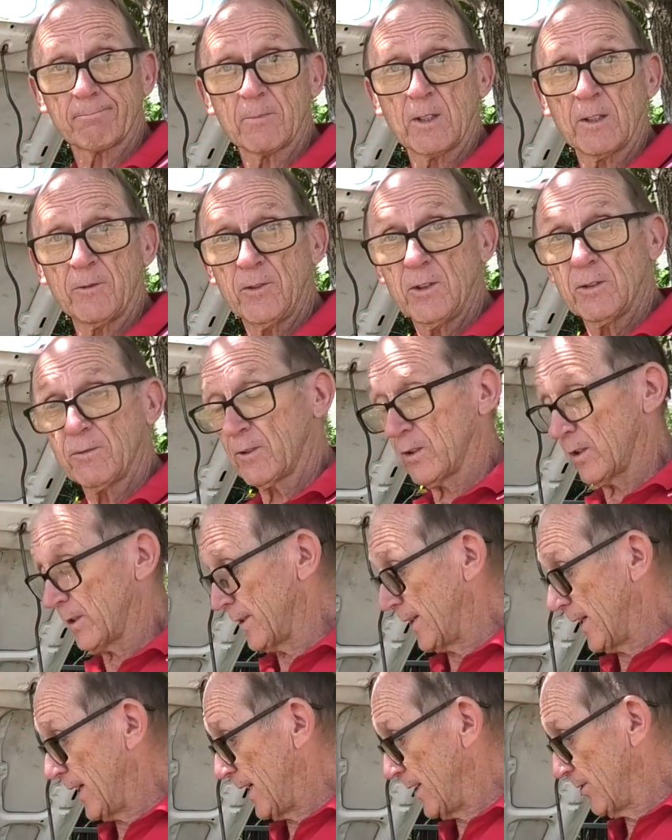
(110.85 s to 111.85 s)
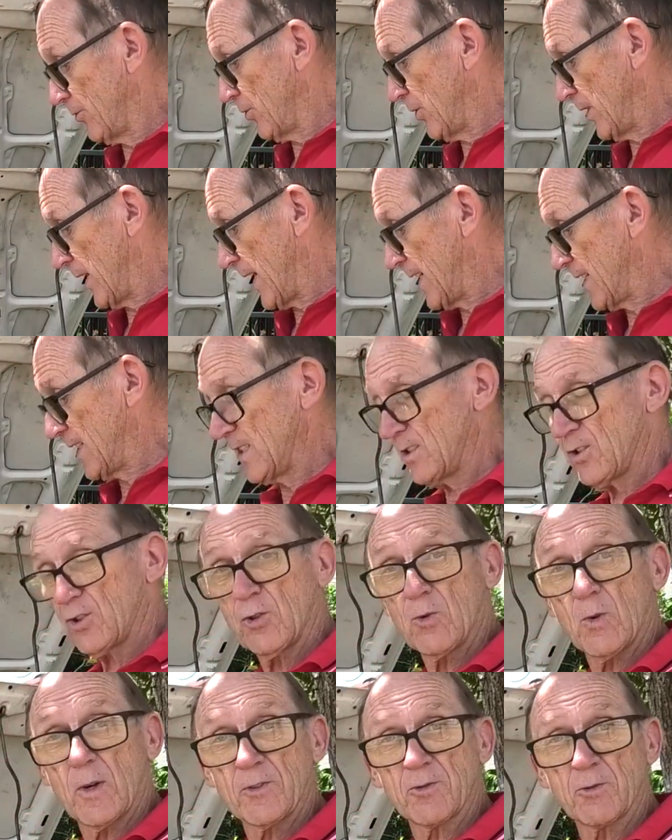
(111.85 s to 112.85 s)
If you've got 180,
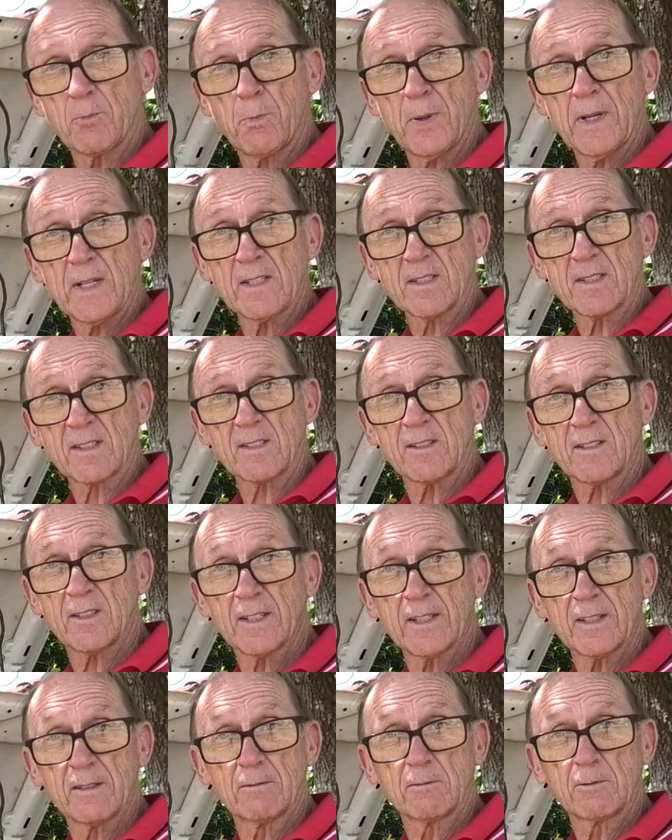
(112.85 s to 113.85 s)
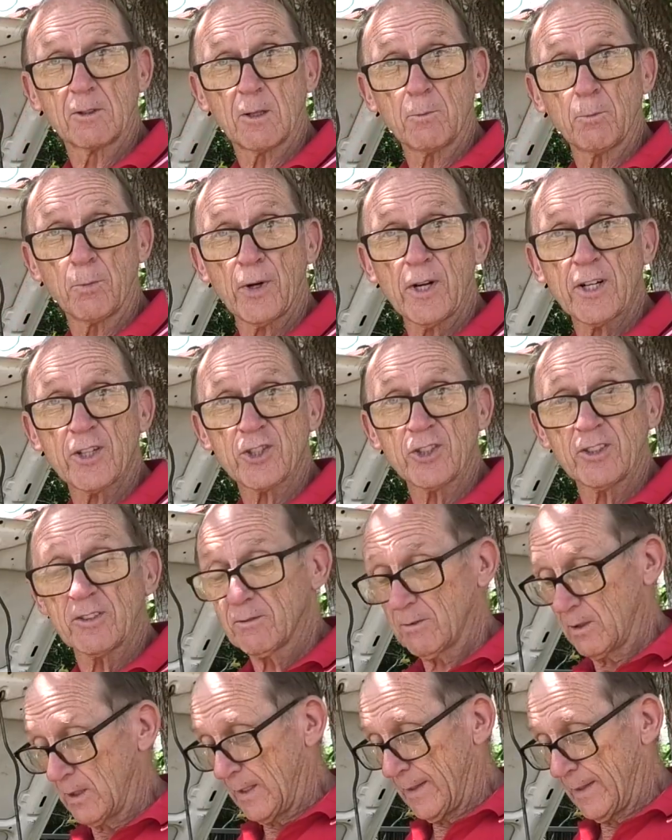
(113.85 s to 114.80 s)
200 PSI compression,